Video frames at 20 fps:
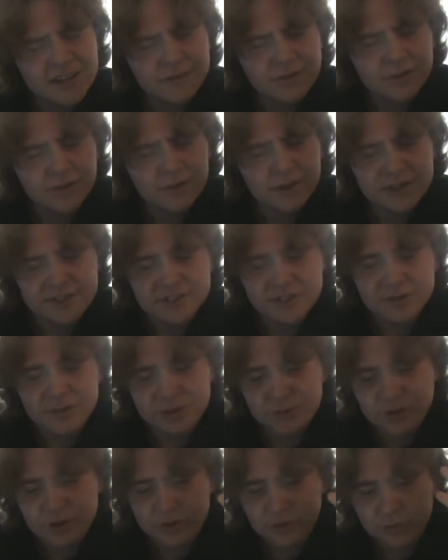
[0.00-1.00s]
if you listen
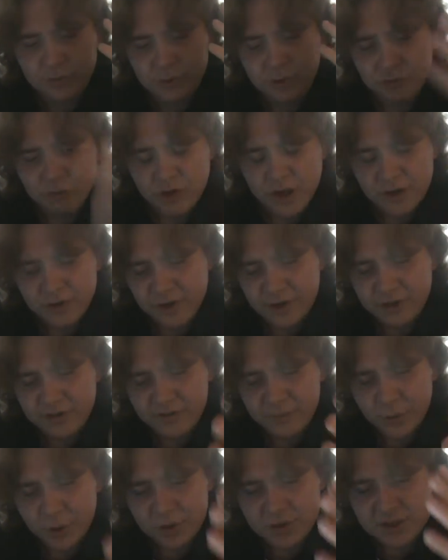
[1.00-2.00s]
to the rhetoric of
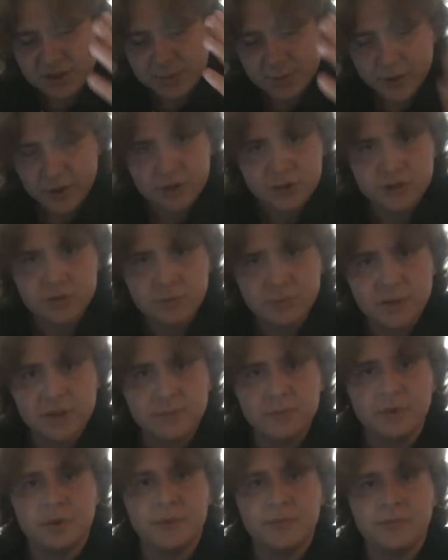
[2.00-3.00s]
most spiritual
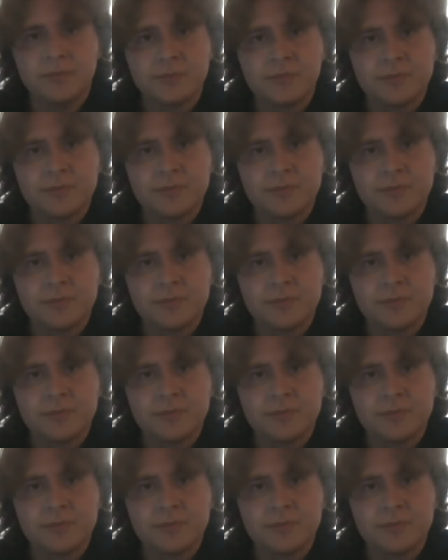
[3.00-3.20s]
people,